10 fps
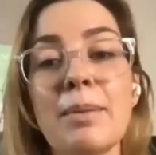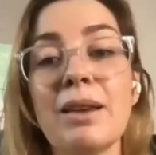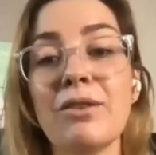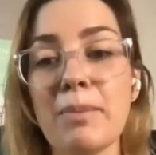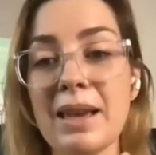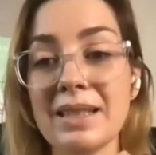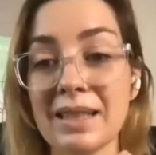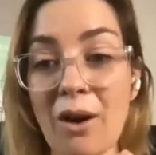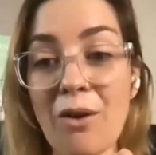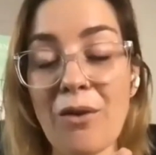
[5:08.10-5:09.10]
something for
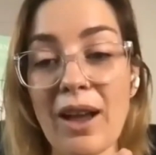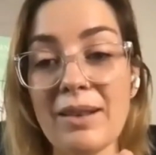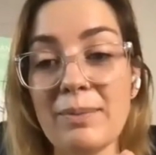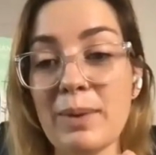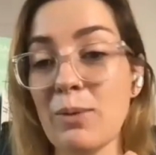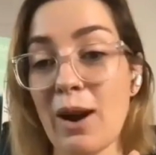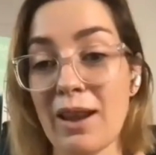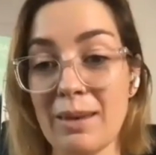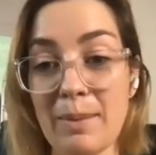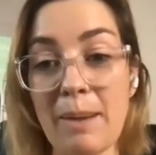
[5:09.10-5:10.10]
myself. I'd been
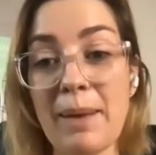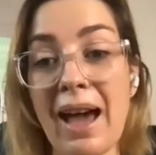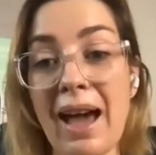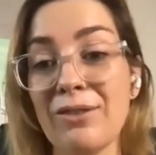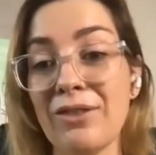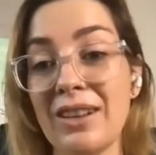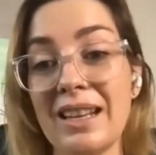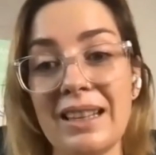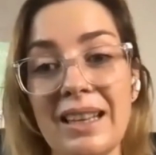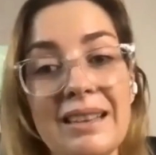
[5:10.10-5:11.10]
wearing the mum hat for
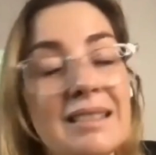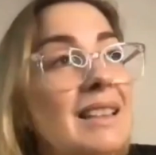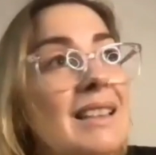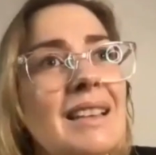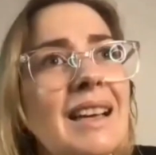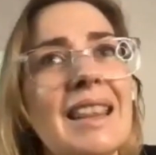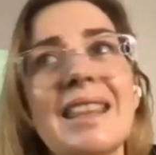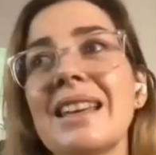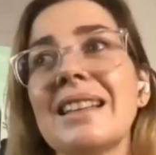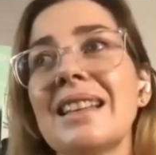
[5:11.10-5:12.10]
nearly
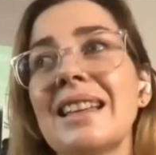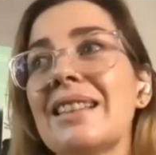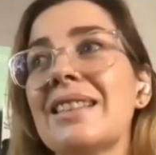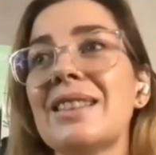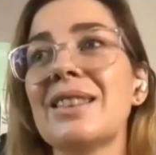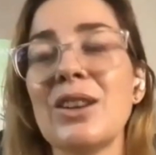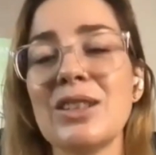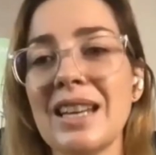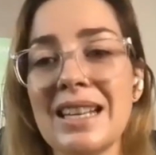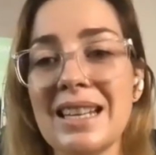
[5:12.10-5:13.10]

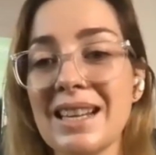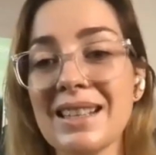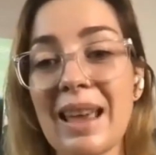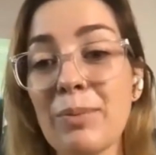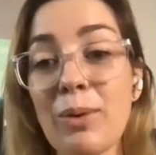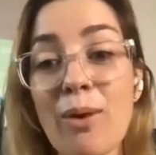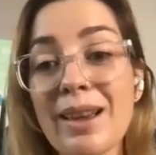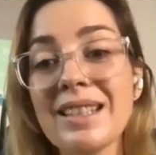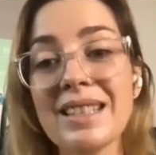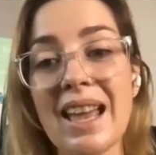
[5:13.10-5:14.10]
13 years at that
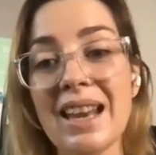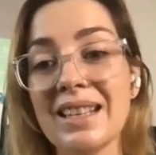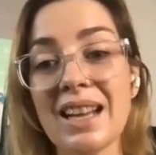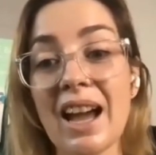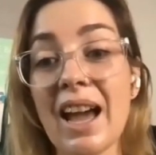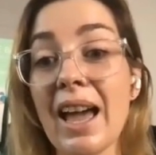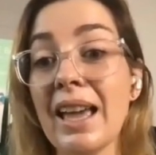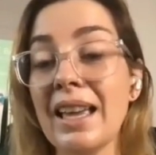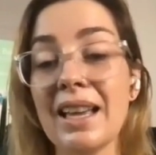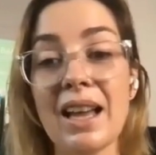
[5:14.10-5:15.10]
point, and
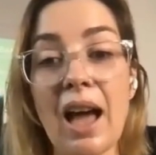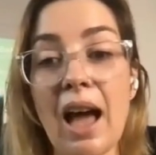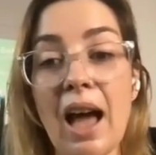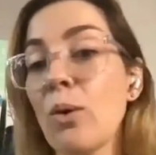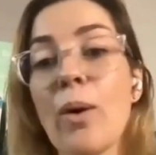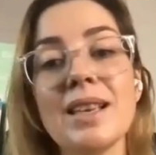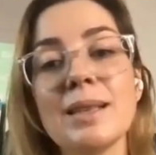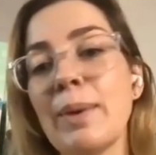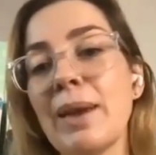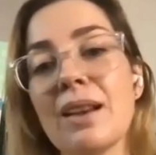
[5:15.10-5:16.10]
I have
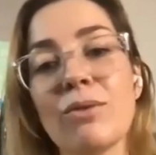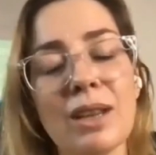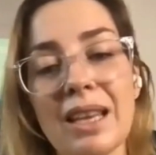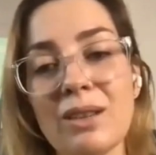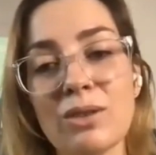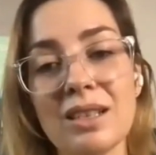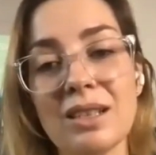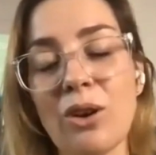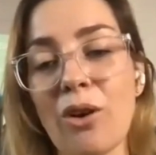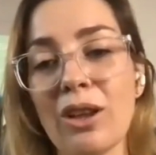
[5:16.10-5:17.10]
always been really
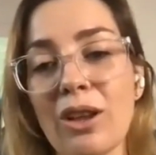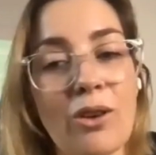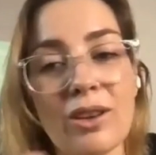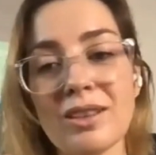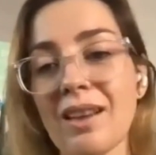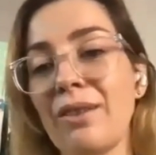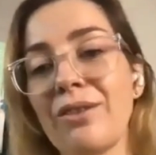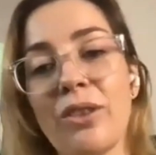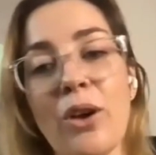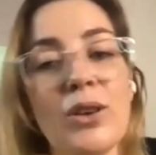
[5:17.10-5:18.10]
interested in yoga. Yoga's kind
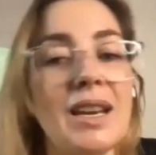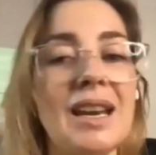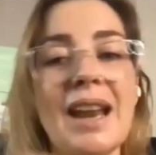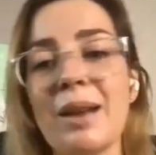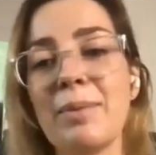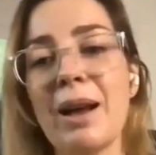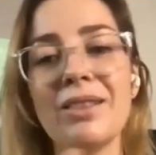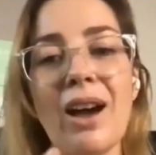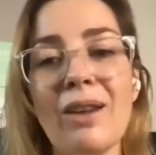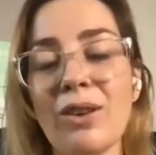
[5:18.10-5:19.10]
of flowed in and out of my
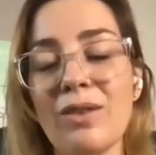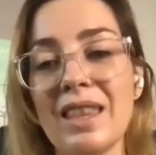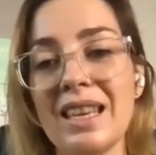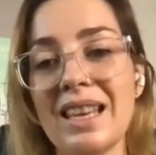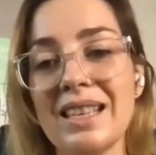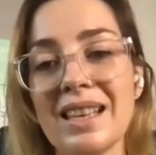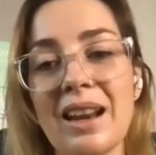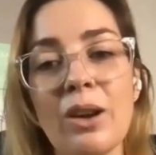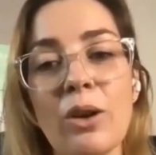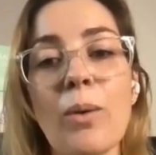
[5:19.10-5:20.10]
life over the years,
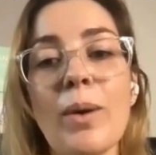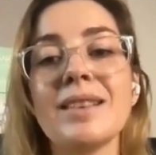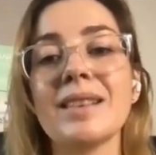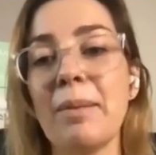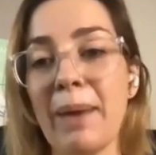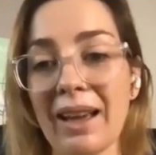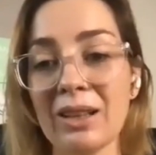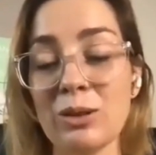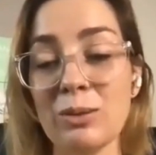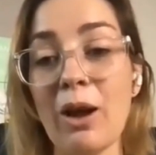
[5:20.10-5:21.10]
and I'd always come back
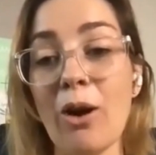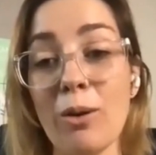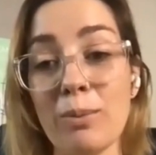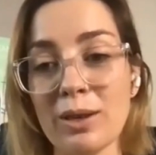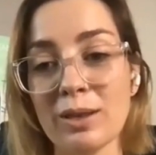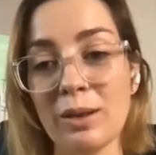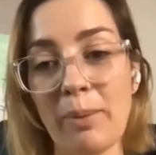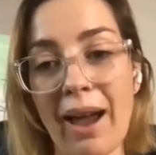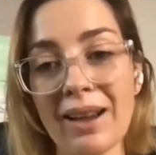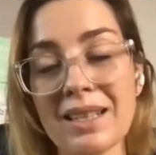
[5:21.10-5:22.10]
to my own personal
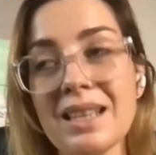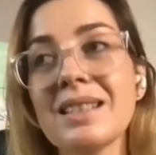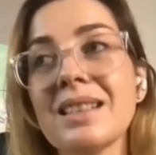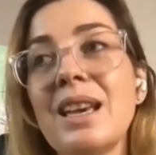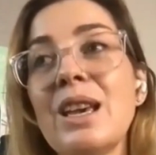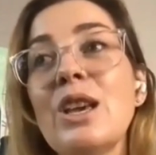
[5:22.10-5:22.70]
practice.